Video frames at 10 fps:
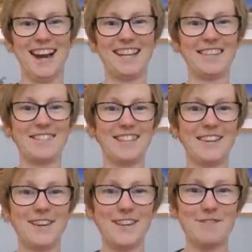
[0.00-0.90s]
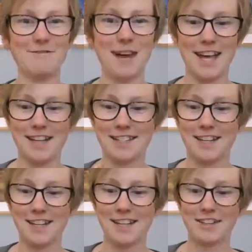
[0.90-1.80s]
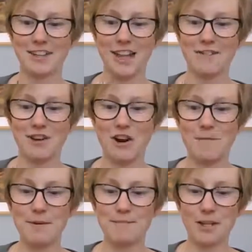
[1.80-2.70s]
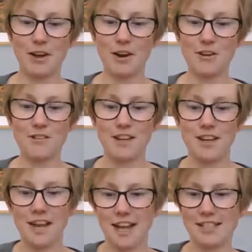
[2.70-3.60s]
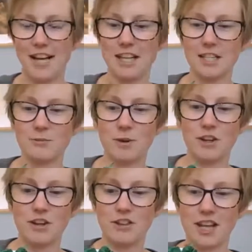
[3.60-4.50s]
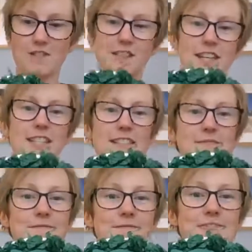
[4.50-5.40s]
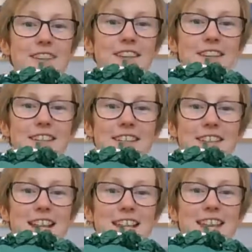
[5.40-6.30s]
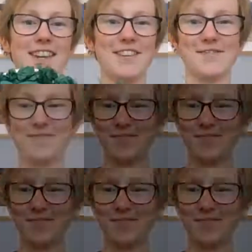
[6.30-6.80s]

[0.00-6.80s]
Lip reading: I'd love to see what you've made, so leave a comment below and tell us what you think of this. Thank you.